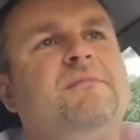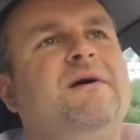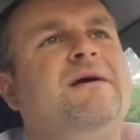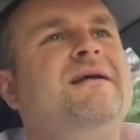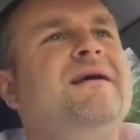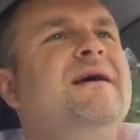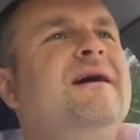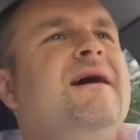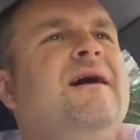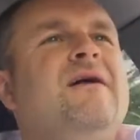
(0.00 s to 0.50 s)

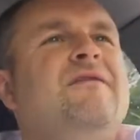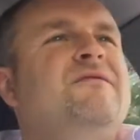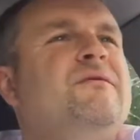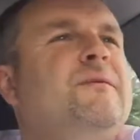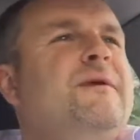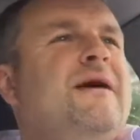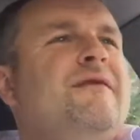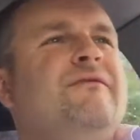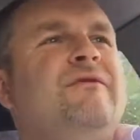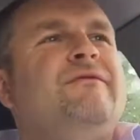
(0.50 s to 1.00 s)
But for
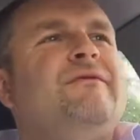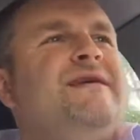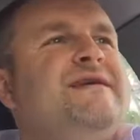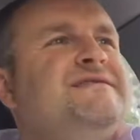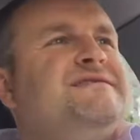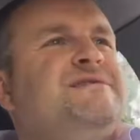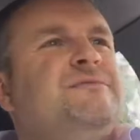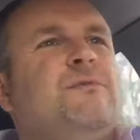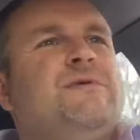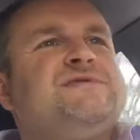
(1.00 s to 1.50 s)
whatever
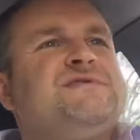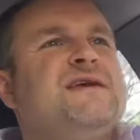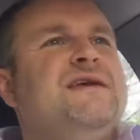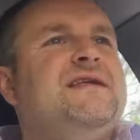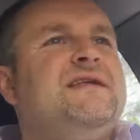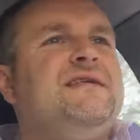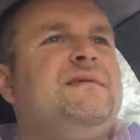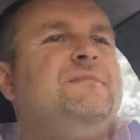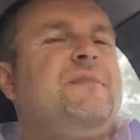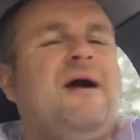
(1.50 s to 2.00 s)
reason, once I
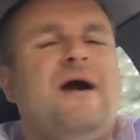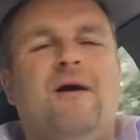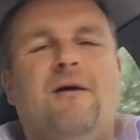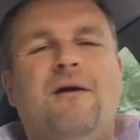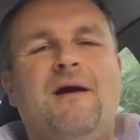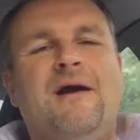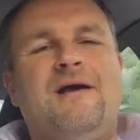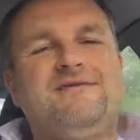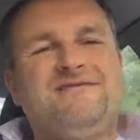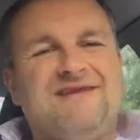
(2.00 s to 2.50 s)
get into
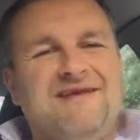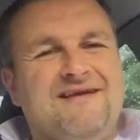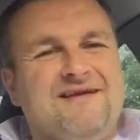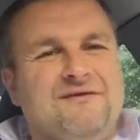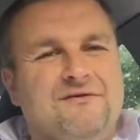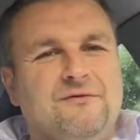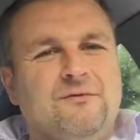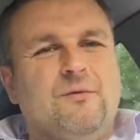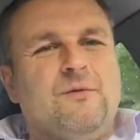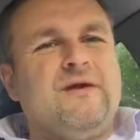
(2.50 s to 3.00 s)
power adds, I get a
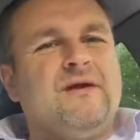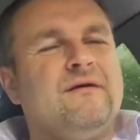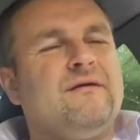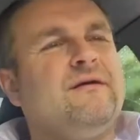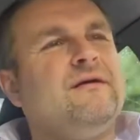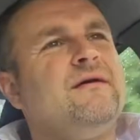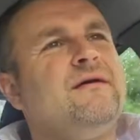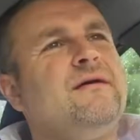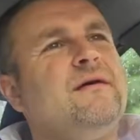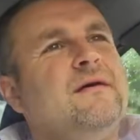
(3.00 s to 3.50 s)
little weird
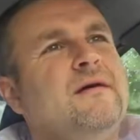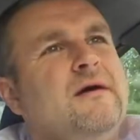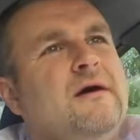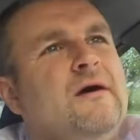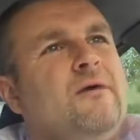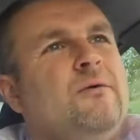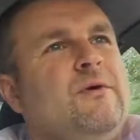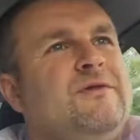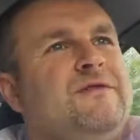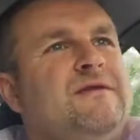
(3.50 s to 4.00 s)

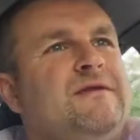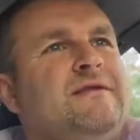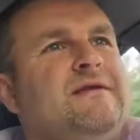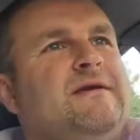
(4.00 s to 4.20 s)
with it.